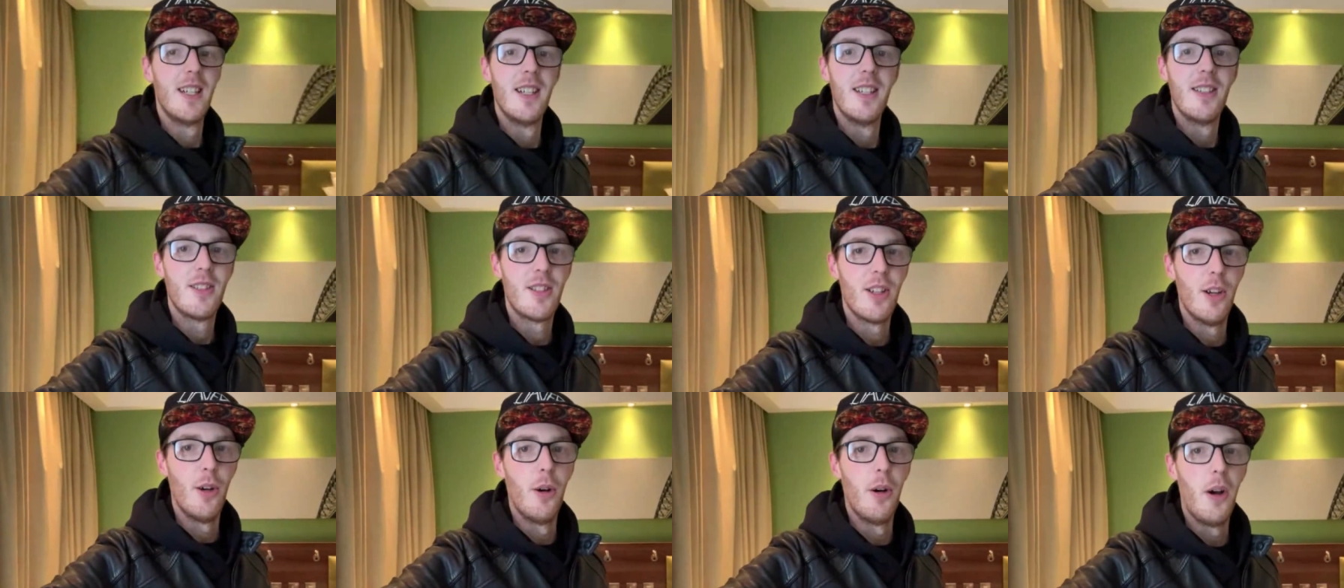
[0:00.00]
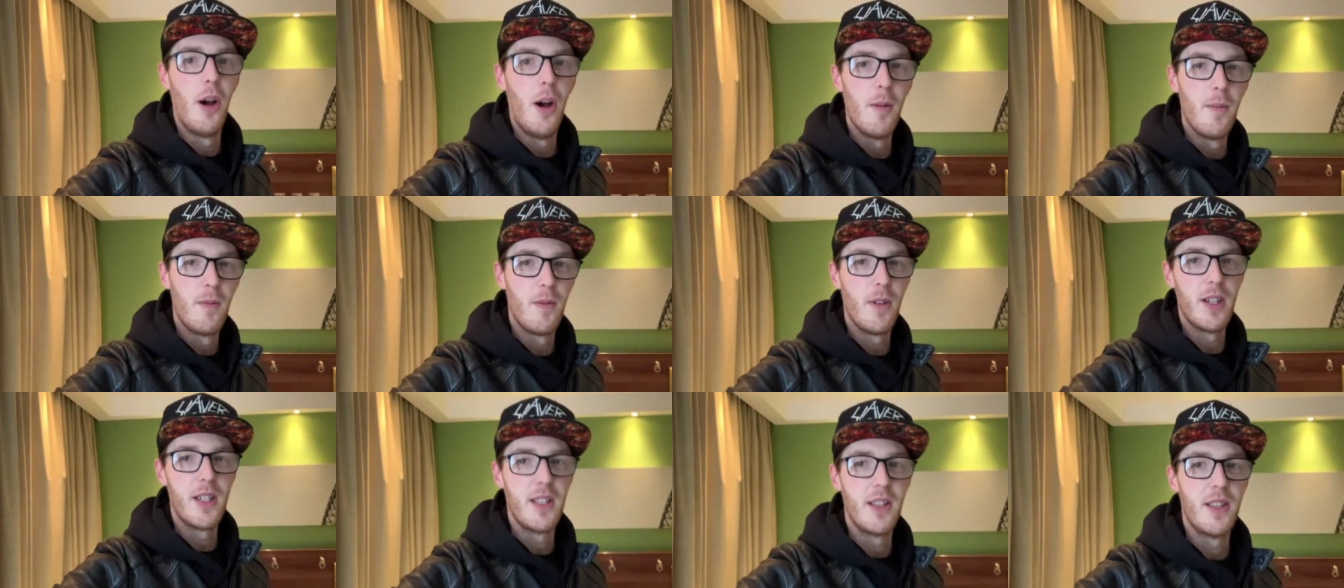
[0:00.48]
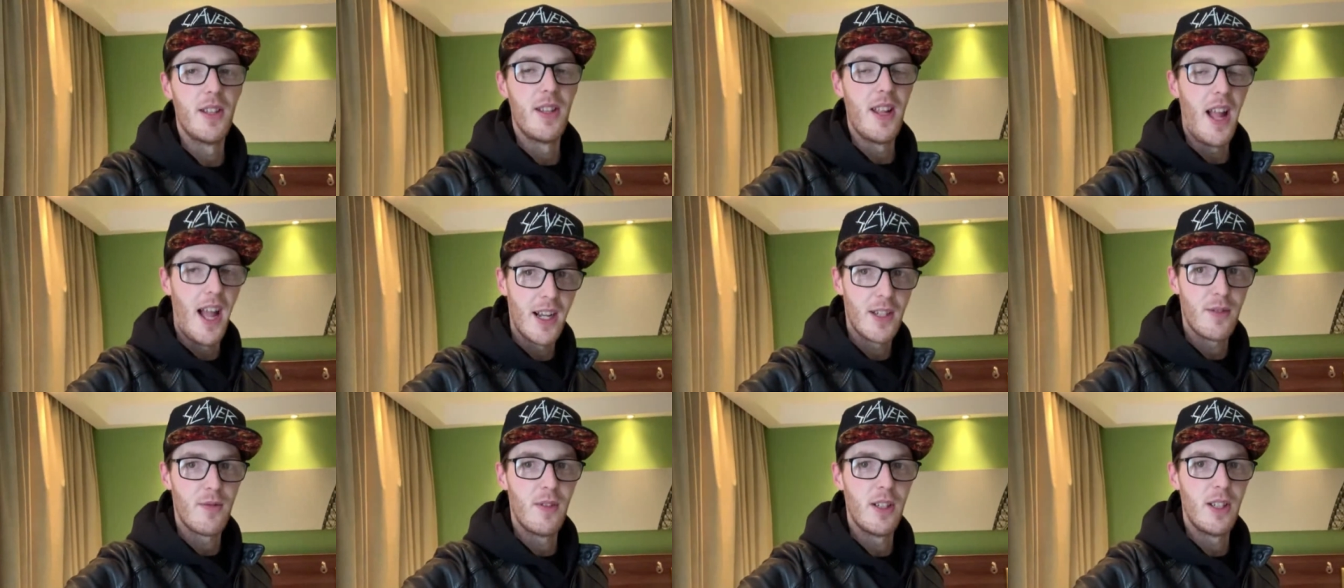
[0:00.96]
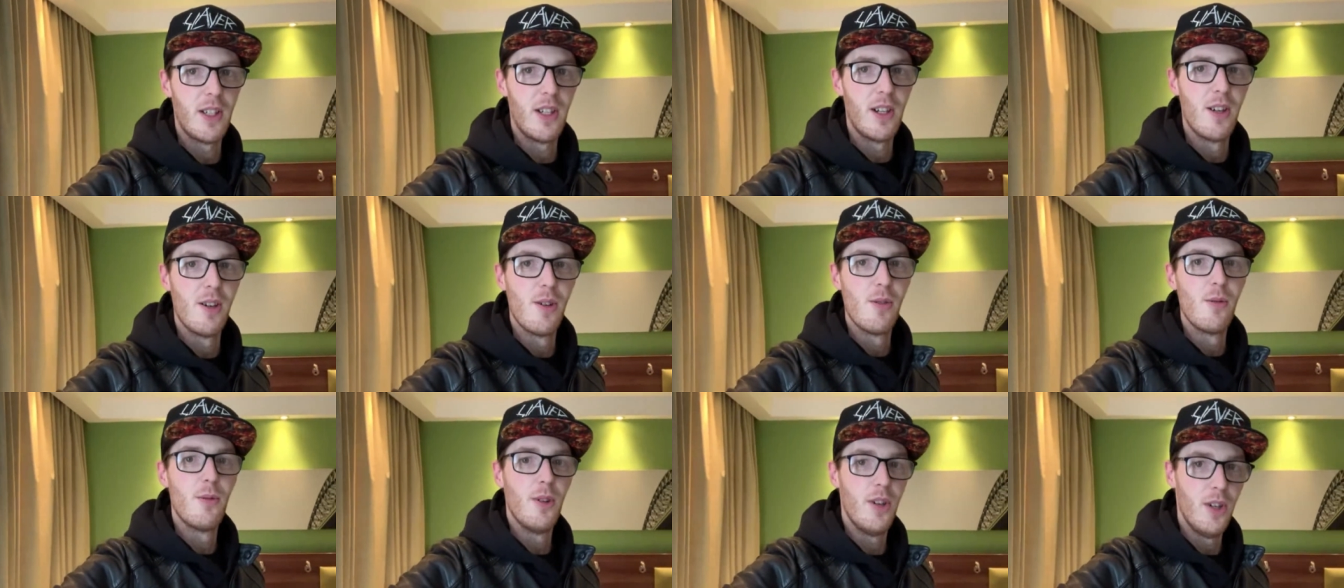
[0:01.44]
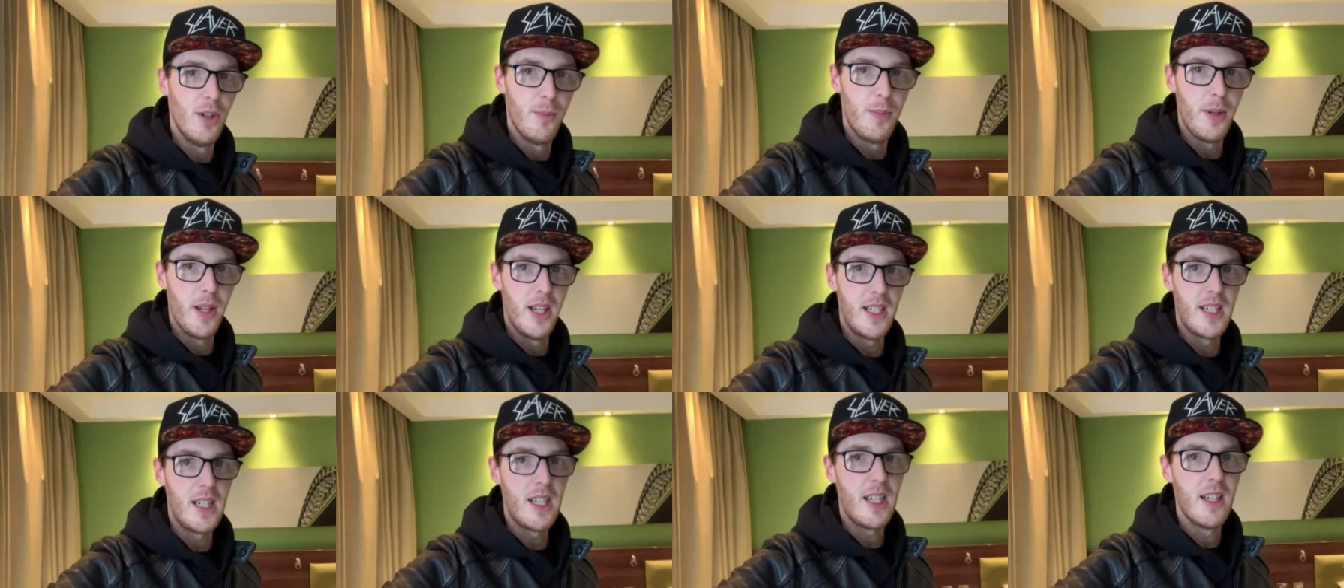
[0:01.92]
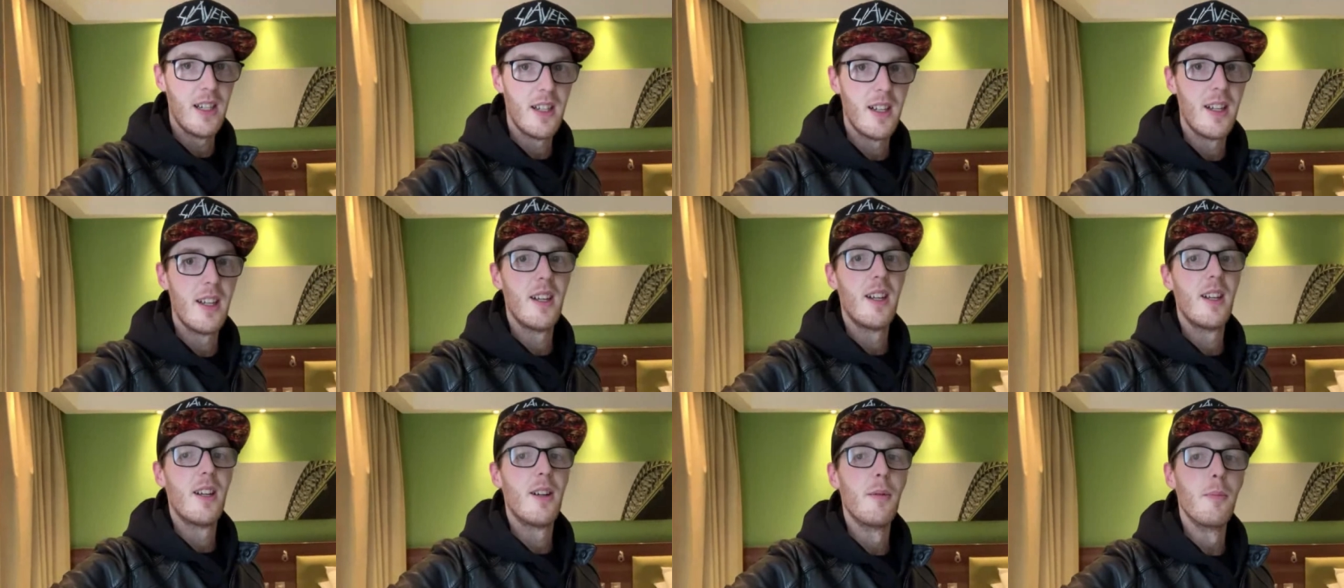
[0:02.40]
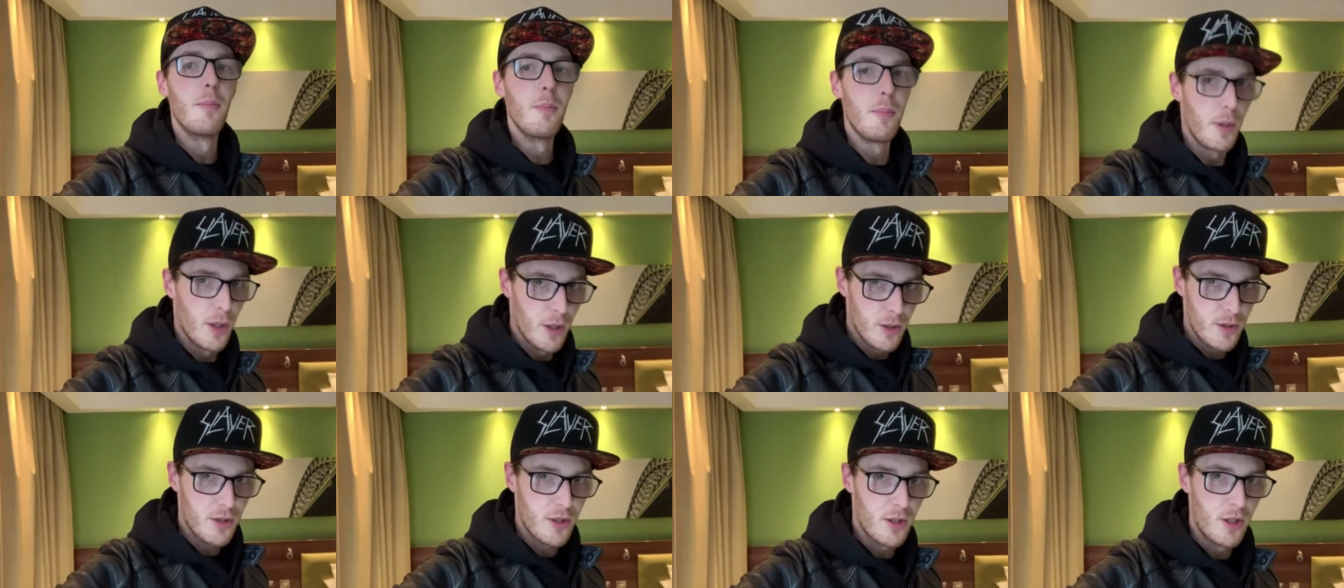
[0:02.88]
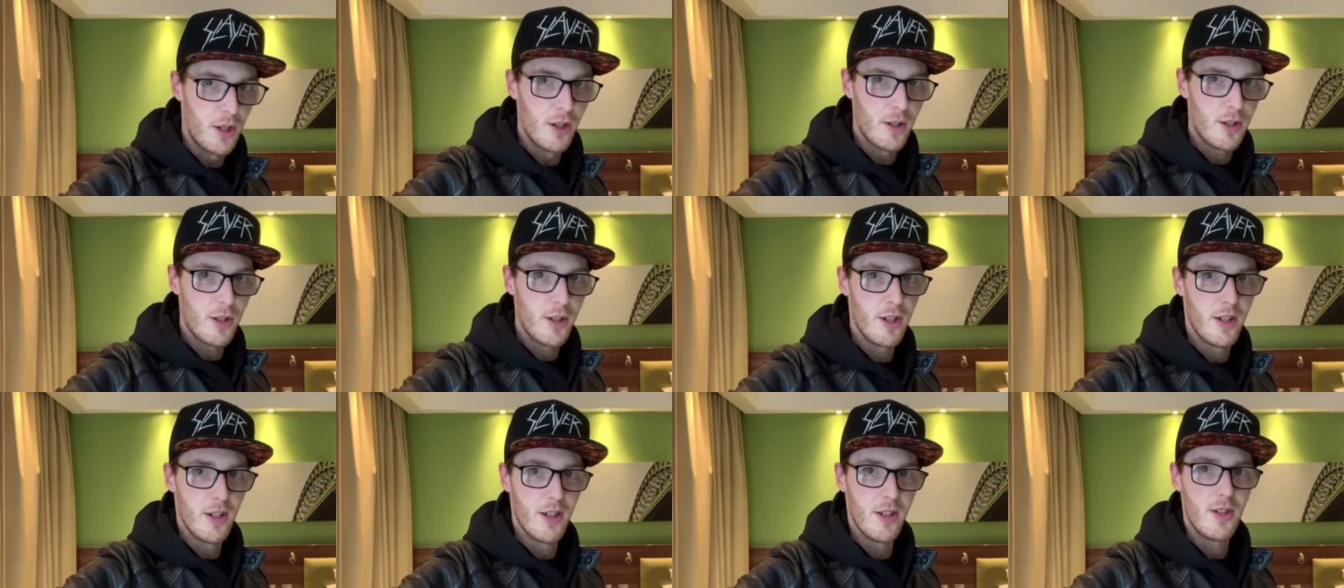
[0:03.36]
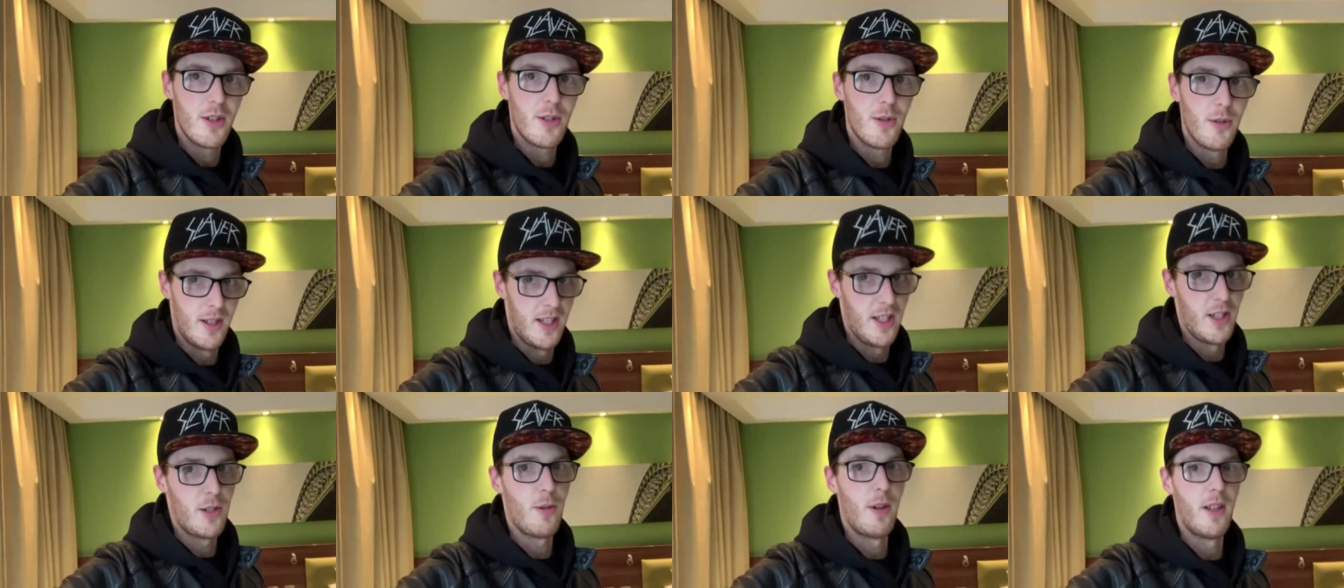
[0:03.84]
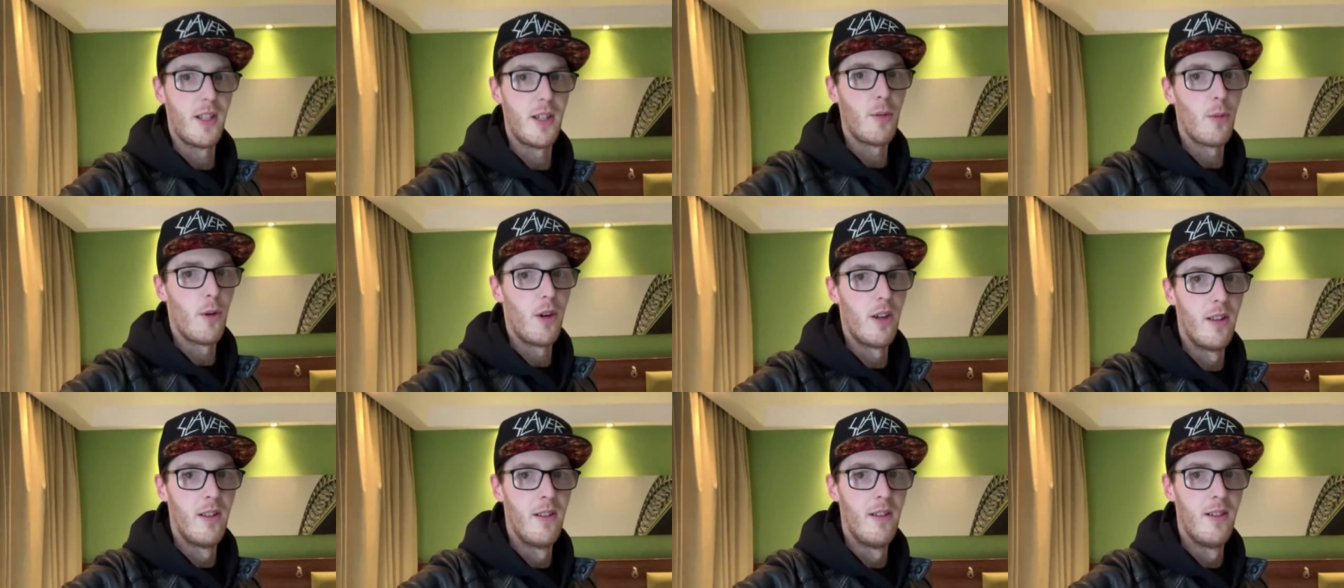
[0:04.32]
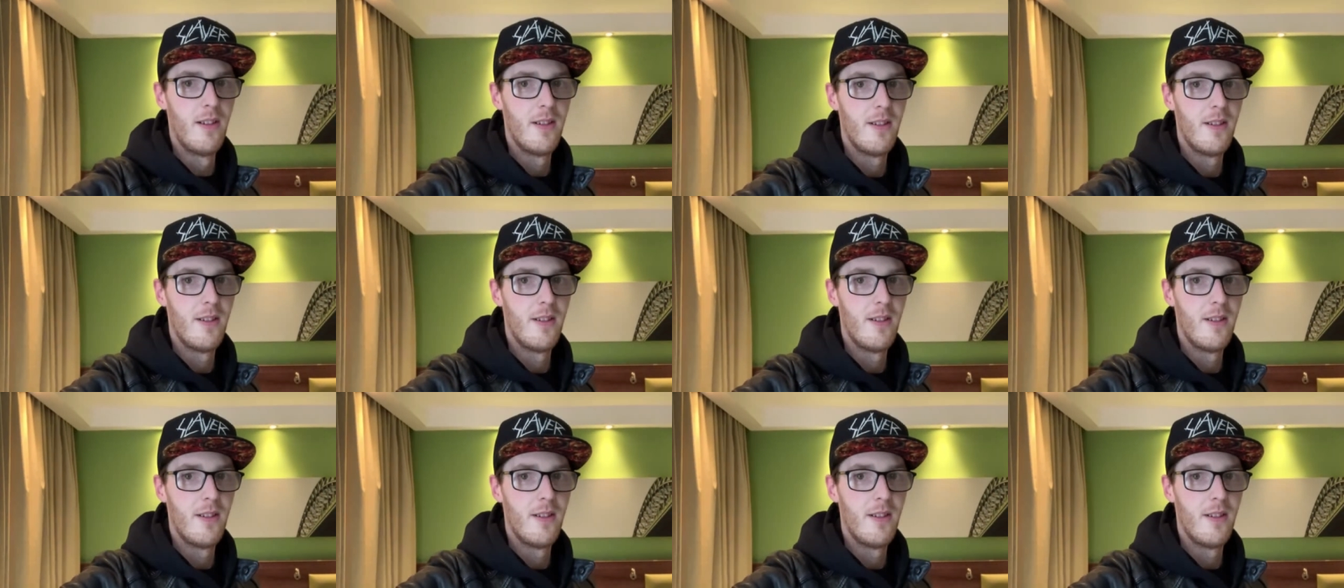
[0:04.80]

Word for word: So hopefully the next video will be Bloodstock 2021.